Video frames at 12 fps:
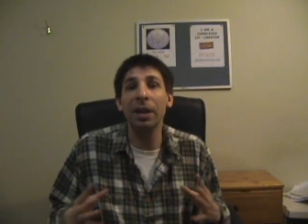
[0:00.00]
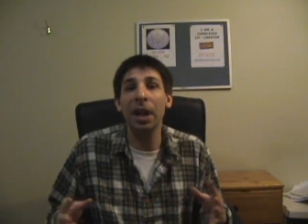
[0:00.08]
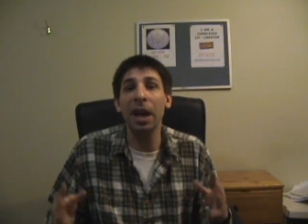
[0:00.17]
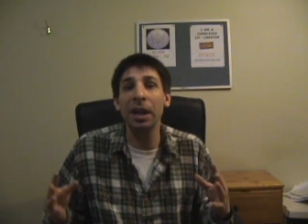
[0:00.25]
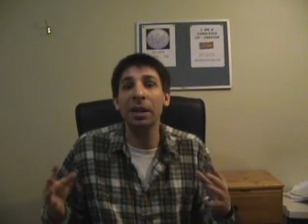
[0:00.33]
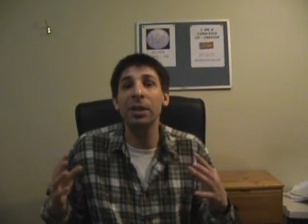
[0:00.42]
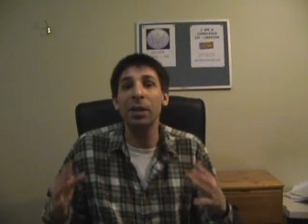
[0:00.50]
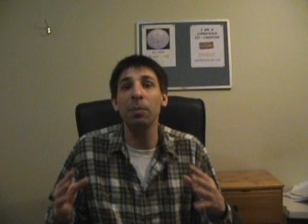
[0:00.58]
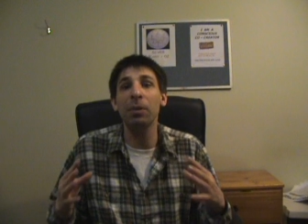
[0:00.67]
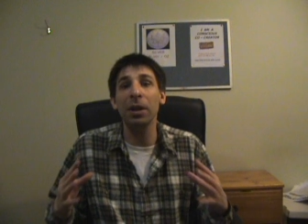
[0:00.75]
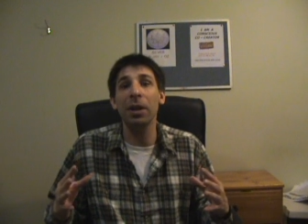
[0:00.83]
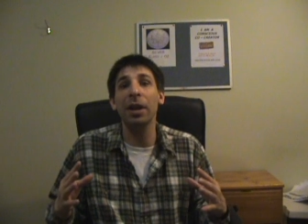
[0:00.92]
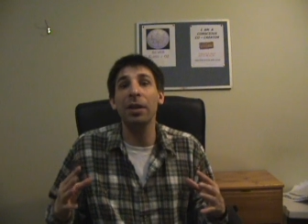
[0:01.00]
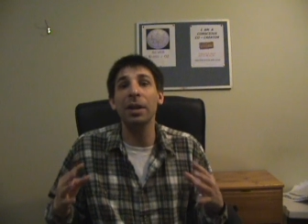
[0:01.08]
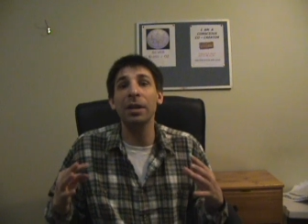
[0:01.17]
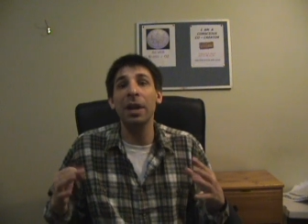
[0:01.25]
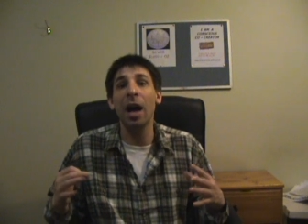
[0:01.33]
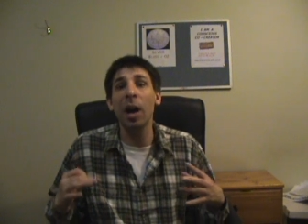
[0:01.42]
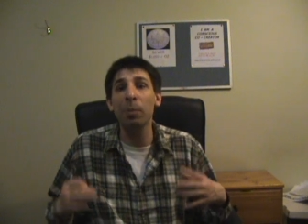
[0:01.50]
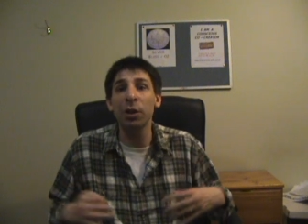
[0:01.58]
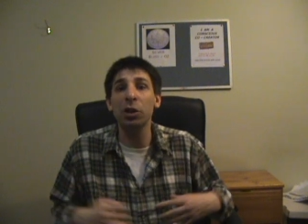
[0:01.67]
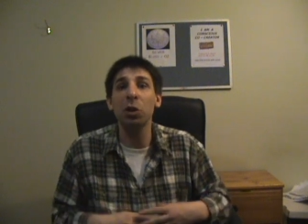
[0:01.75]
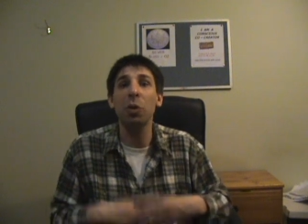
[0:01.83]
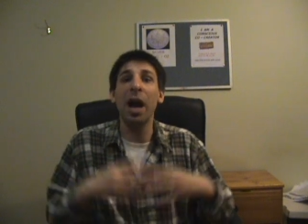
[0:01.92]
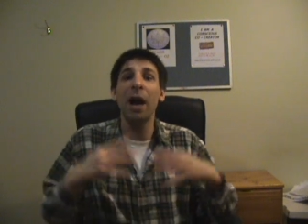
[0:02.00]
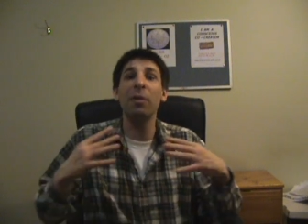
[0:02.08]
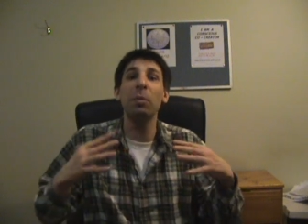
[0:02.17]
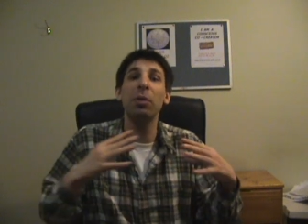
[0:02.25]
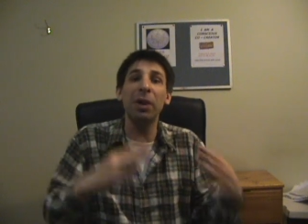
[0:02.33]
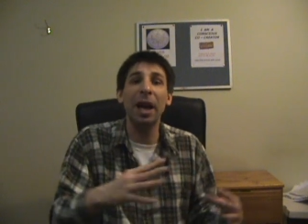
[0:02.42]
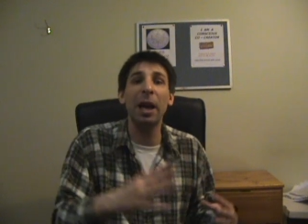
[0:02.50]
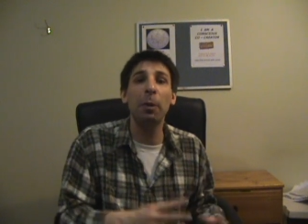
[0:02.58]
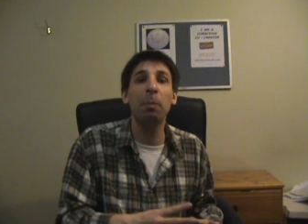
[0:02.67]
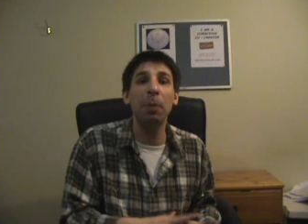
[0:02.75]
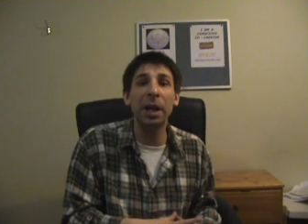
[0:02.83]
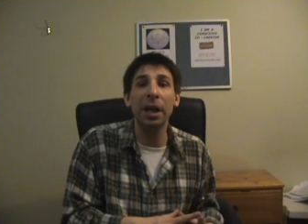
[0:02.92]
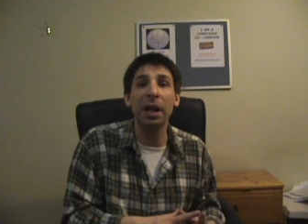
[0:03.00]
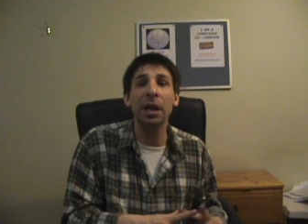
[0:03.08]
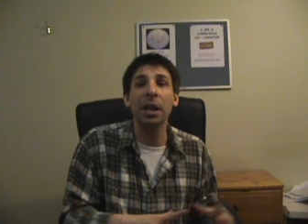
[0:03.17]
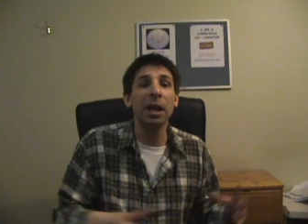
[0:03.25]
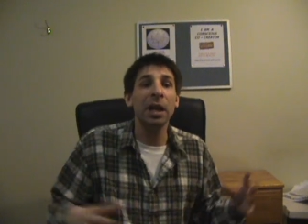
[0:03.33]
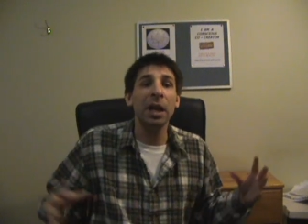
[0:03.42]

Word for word: case something like this happens? Do I have a plan B